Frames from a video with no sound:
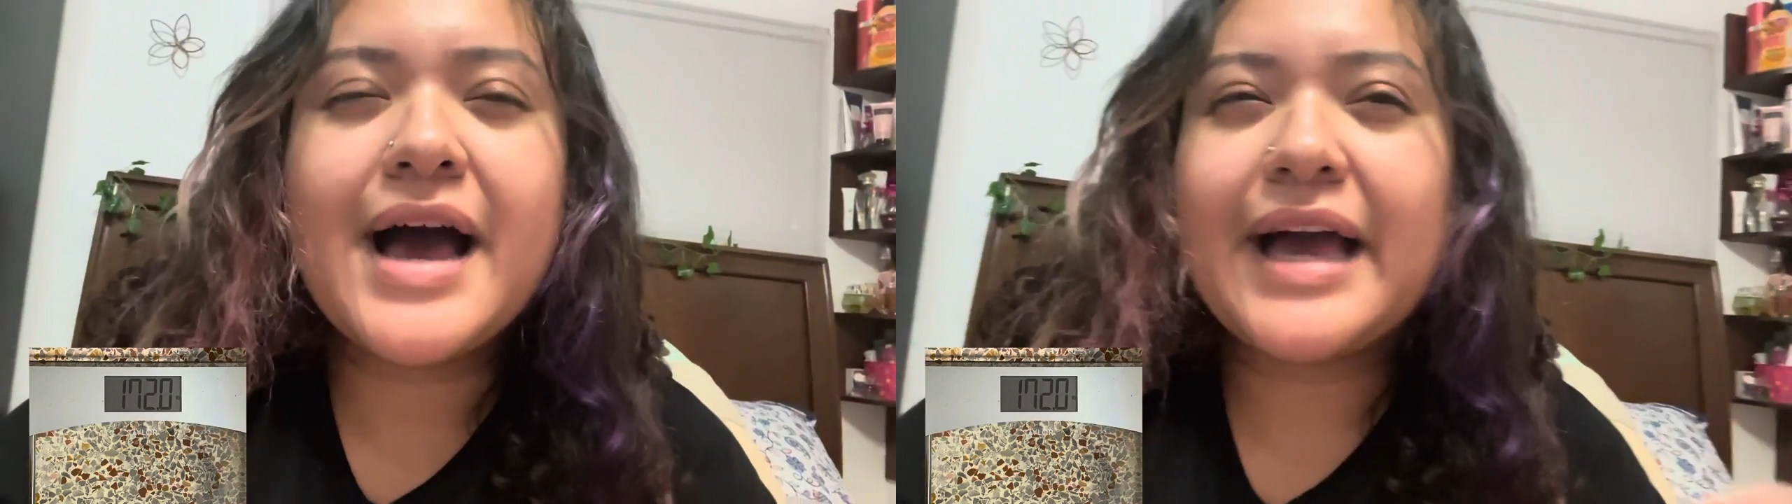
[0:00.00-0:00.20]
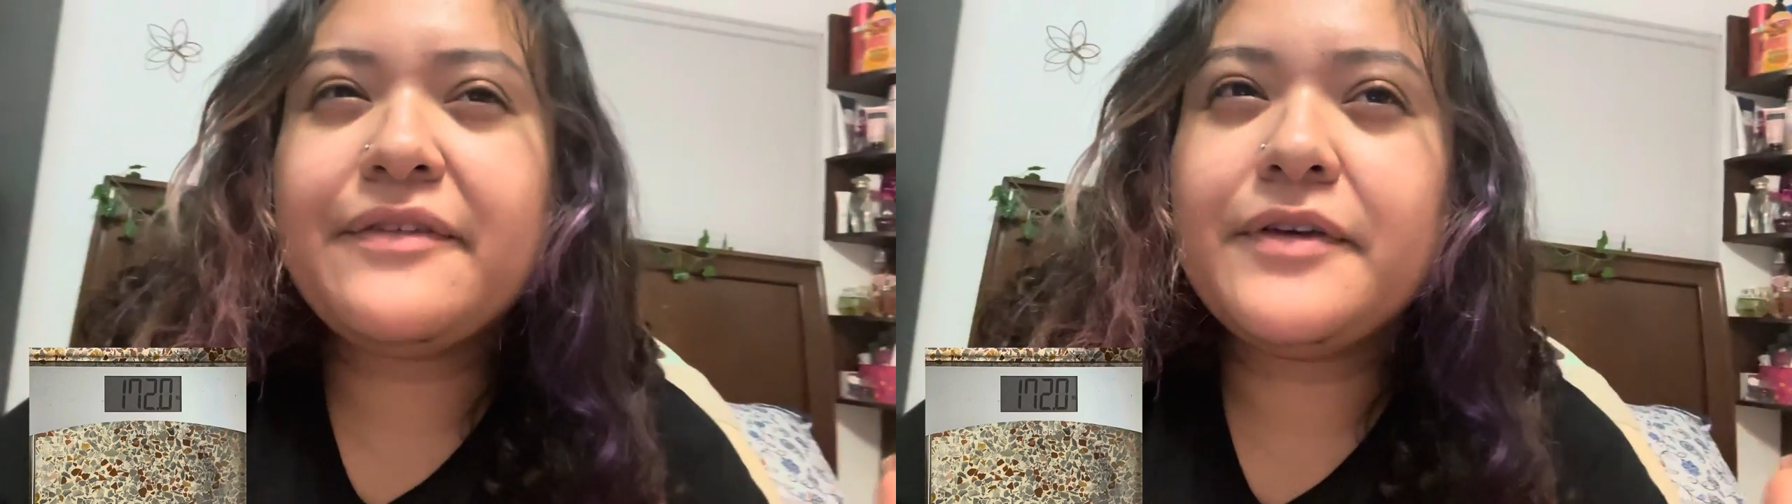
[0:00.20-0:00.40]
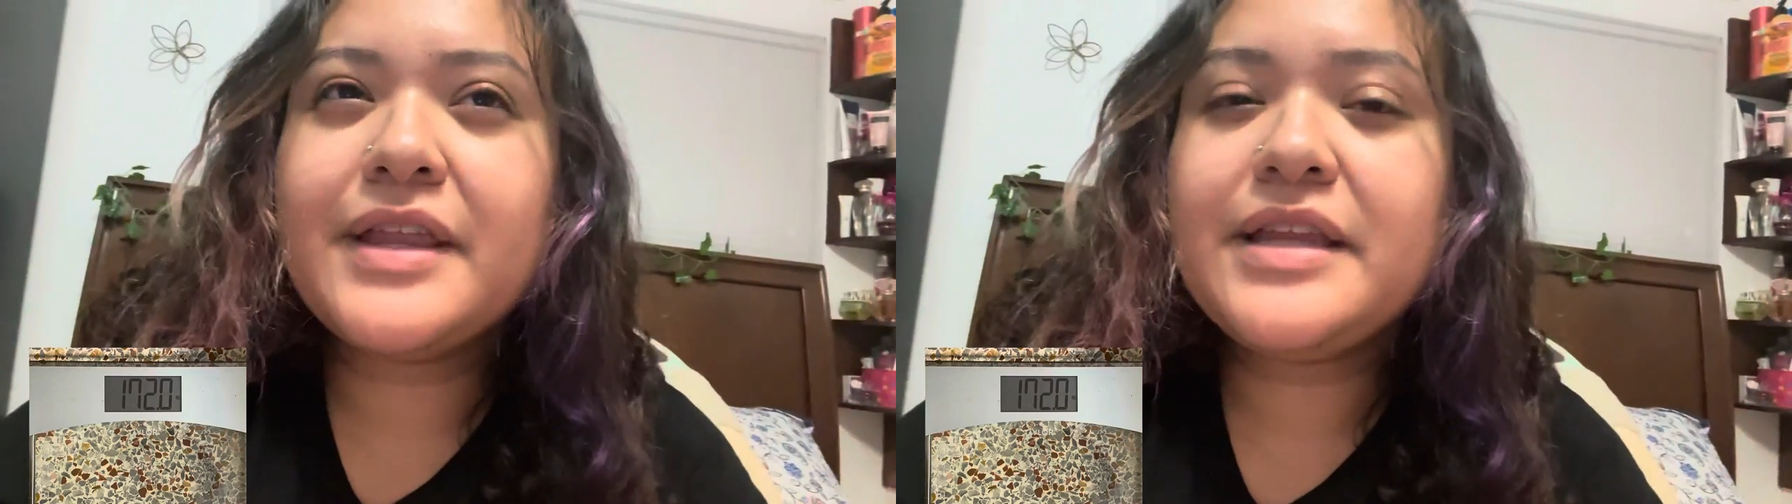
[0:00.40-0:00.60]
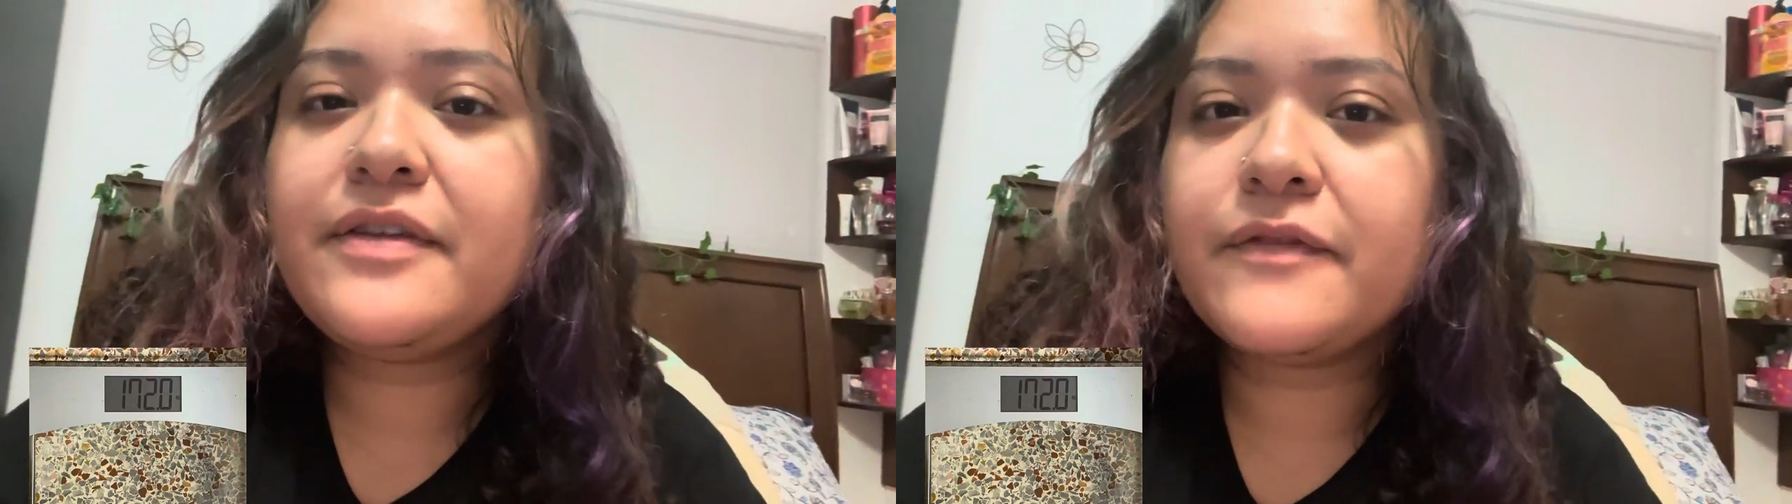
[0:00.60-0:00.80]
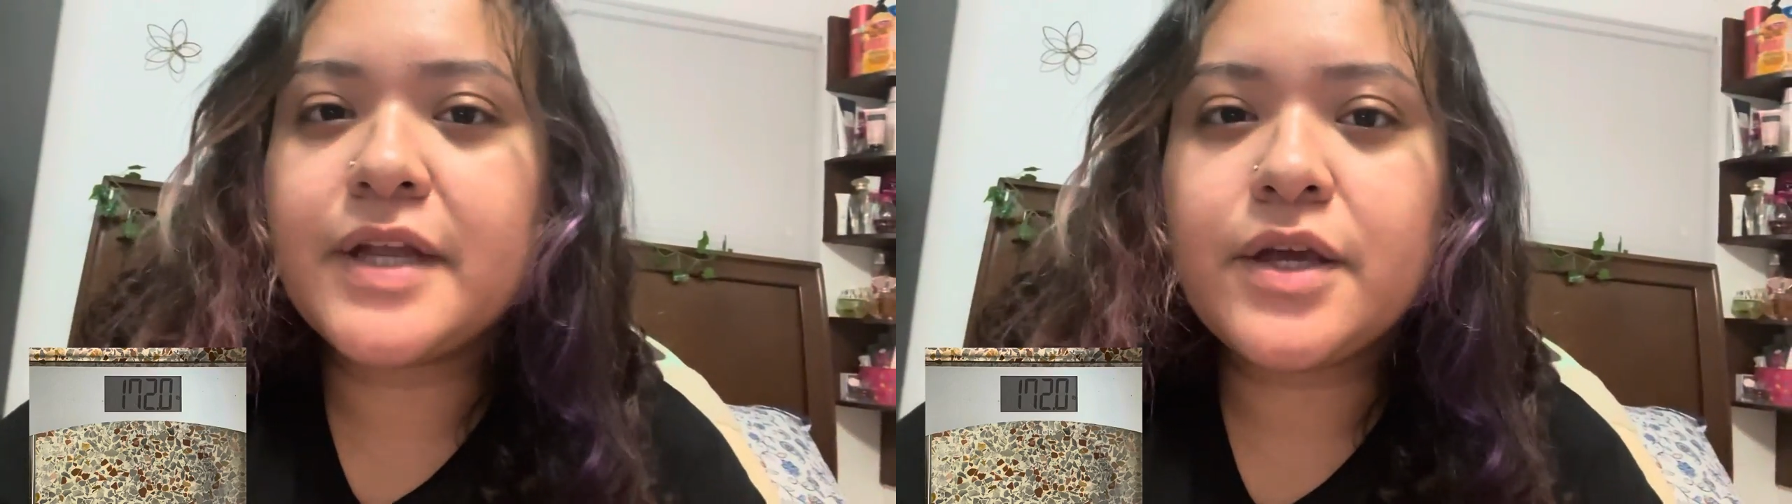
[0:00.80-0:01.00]
I feel like
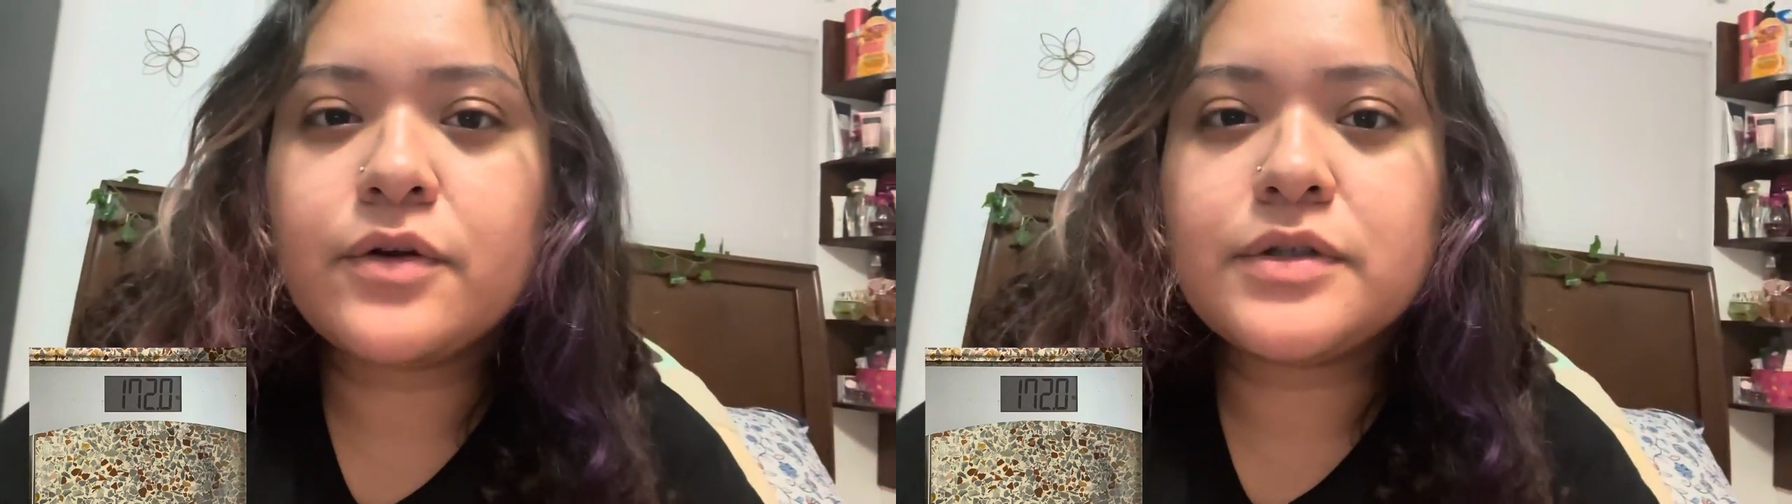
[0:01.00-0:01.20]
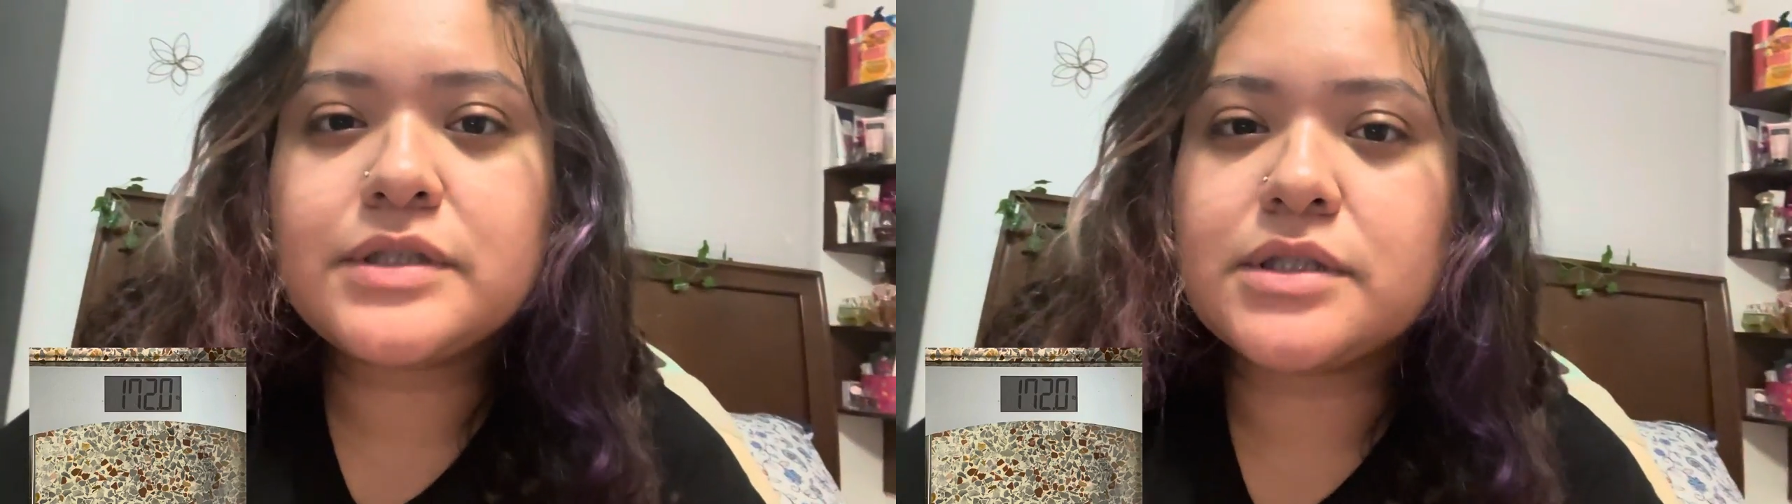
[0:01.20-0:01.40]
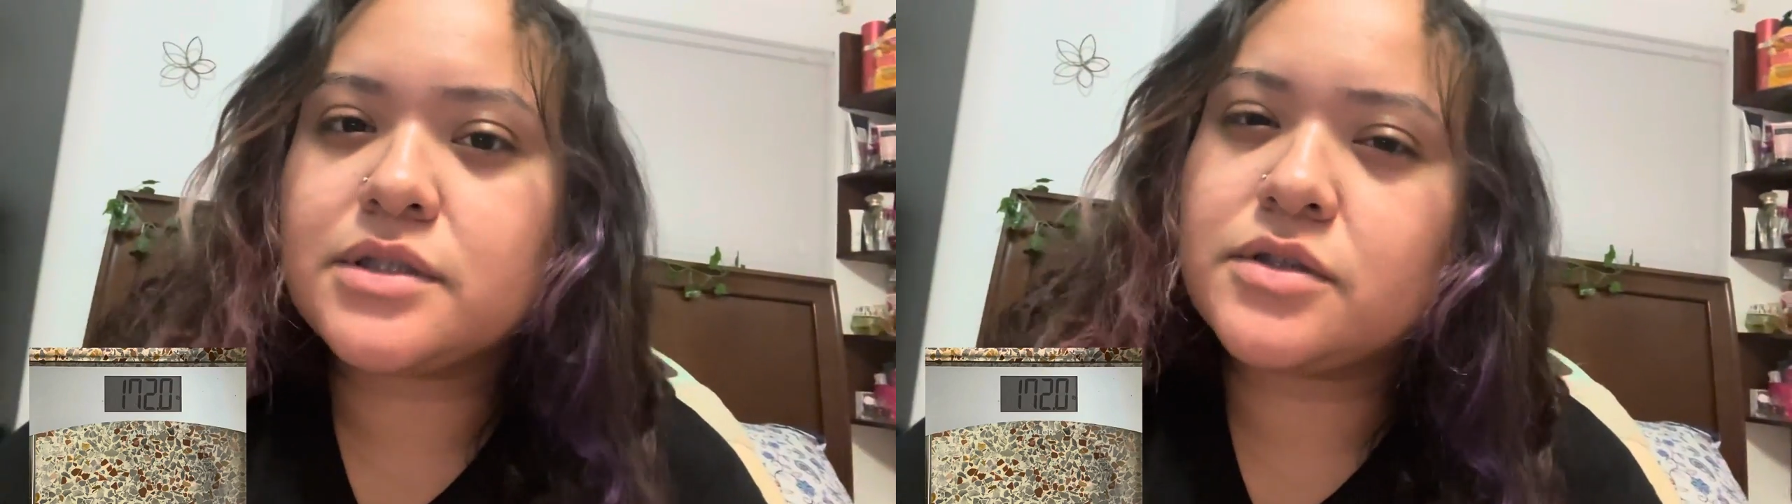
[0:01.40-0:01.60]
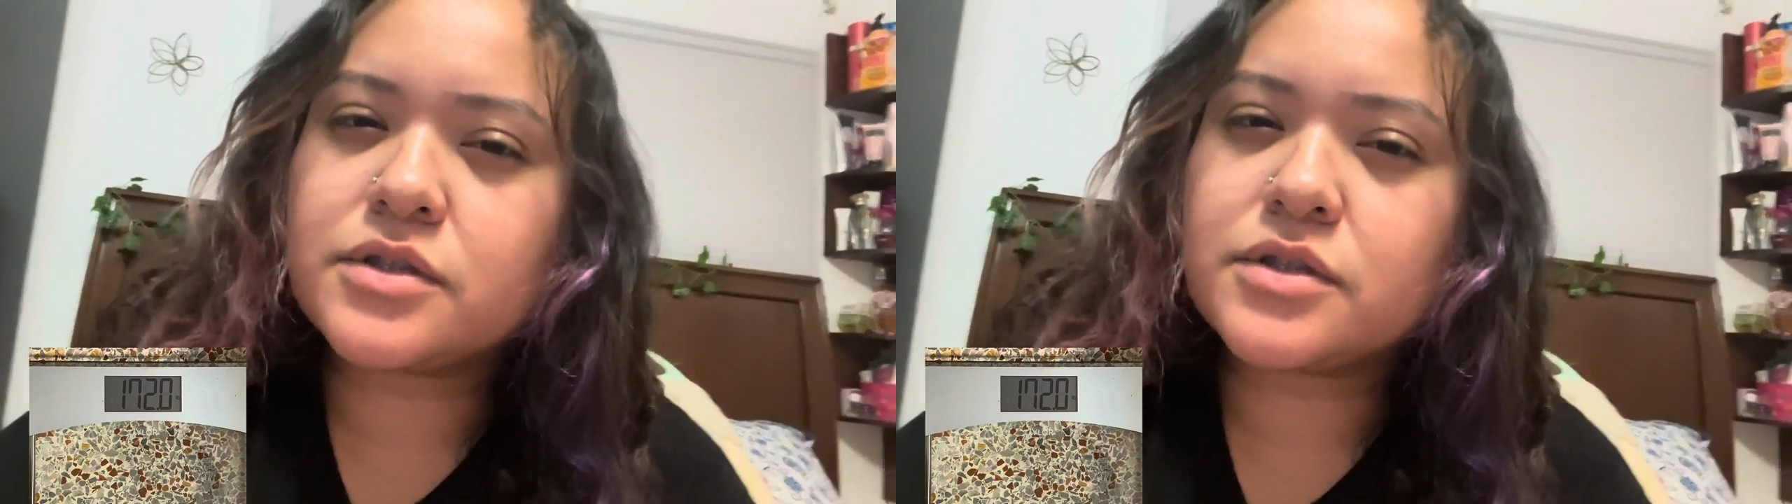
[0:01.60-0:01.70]
the videos